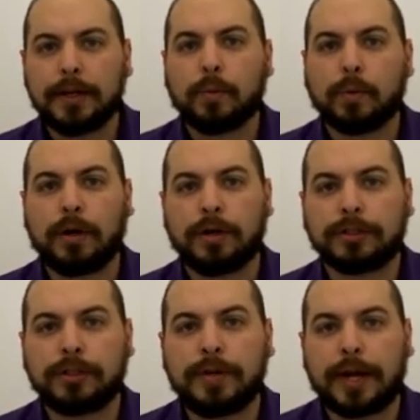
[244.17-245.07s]
we're
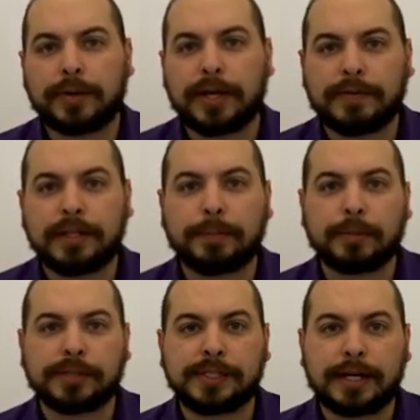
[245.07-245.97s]
also now given the
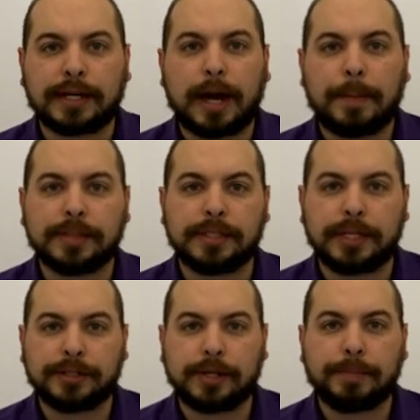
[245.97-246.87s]
percent
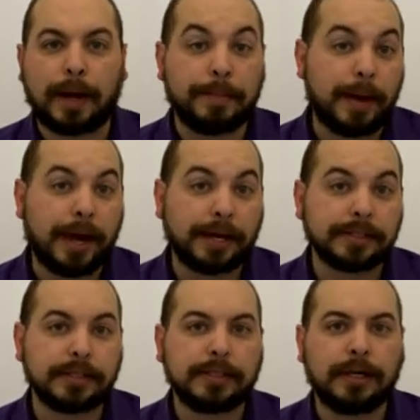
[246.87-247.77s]
composition by
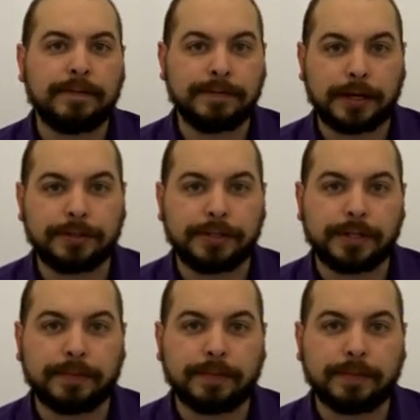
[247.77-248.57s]
mass of nitrogen.